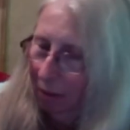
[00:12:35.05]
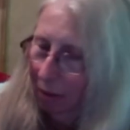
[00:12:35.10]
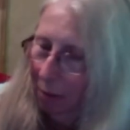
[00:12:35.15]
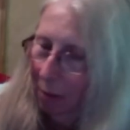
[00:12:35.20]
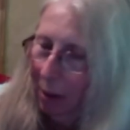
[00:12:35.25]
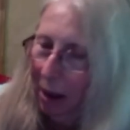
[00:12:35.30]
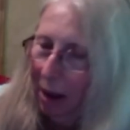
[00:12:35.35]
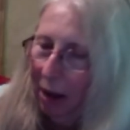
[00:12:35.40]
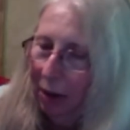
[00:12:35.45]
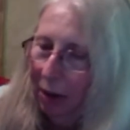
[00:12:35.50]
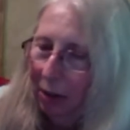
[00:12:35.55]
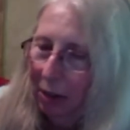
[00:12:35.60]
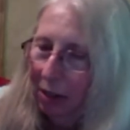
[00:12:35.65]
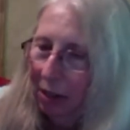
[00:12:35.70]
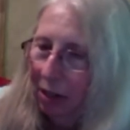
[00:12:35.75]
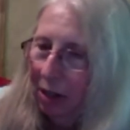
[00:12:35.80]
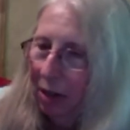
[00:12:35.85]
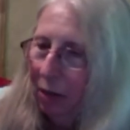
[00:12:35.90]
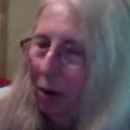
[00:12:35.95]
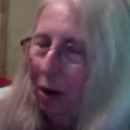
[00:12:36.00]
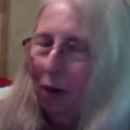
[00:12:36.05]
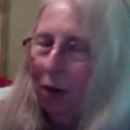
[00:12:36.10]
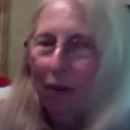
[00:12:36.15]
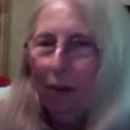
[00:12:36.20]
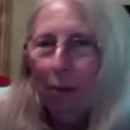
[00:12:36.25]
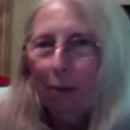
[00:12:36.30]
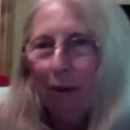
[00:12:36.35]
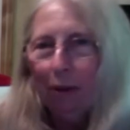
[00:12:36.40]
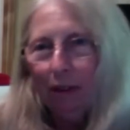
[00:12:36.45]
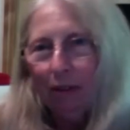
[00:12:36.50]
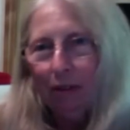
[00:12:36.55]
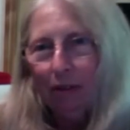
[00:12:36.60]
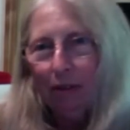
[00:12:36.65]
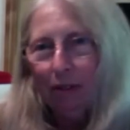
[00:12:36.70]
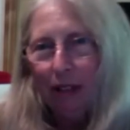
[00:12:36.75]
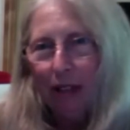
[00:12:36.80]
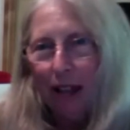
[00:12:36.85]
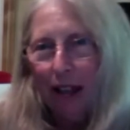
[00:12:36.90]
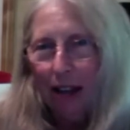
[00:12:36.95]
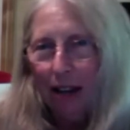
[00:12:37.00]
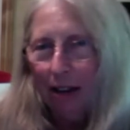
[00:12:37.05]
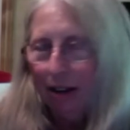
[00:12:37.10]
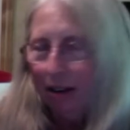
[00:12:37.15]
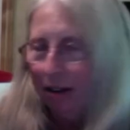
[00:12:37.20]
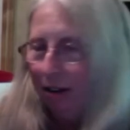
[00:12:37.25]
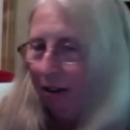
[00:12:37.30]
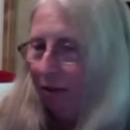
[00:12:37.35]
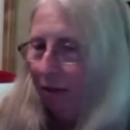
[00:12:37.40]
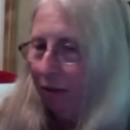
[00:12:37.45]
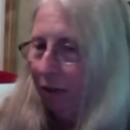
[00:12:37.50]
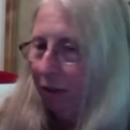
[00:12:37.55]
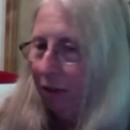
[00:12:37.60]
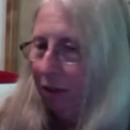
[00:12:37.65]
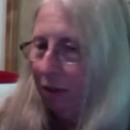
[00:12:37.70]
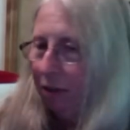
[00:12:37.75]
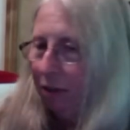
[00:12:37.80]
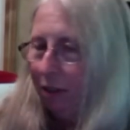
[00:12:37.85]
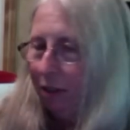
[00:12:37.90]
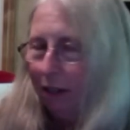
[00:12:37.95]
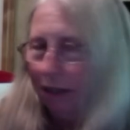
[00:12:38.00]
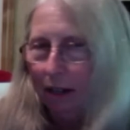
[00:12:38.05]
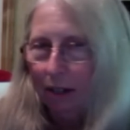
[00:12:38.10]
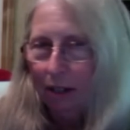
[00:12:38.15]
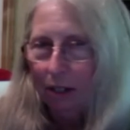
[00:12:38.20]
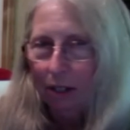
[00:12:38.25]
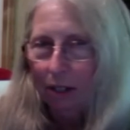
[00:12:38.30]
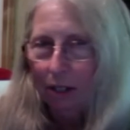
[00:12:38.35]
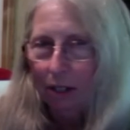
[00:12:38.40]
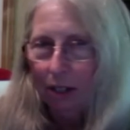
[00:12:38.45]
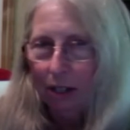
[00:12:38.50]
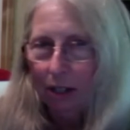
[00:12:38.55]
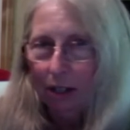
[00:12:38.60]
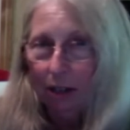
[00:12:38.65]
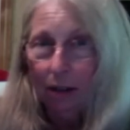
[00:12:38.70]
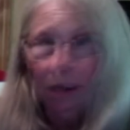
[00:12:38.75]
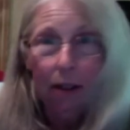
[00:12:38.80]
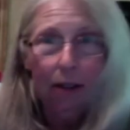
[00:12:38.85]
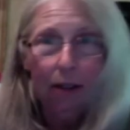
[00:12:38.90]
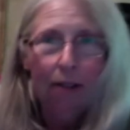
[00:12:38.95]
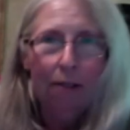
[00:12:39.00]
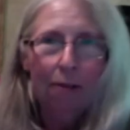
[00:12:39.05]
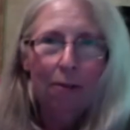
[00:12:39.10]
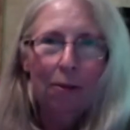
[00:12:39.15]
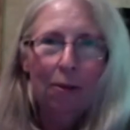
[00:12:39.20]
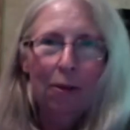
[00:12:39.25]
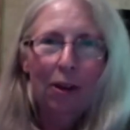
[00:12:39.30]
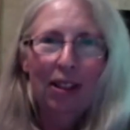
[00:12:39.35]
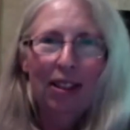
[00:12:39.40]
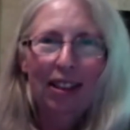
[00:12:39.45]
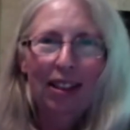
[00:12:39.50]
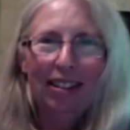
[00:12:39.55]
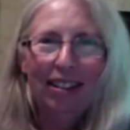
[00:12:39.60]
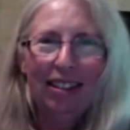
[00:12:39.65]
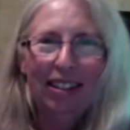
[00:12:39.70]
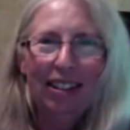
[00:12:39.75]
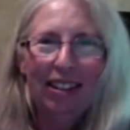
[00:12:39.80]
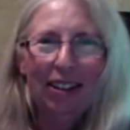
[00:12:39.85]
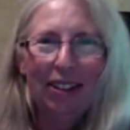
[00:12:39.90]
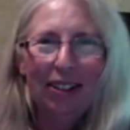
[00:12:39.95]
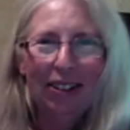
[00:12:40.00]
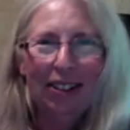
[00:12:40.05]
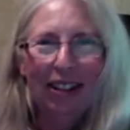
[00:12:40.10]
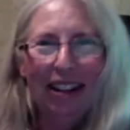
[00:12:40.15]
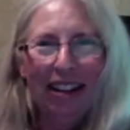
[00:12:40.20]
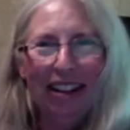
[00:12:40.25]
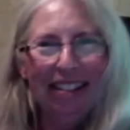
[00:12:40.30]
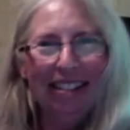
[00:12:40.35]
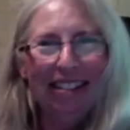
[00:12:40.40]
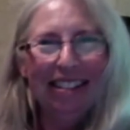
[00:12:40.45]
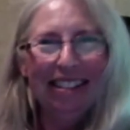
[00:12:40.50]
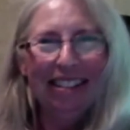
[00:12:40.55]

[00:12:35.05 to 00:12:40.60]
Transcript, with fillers: batteries in, what if I put the flat end in first, like I just did? What do you think? You think it'll light?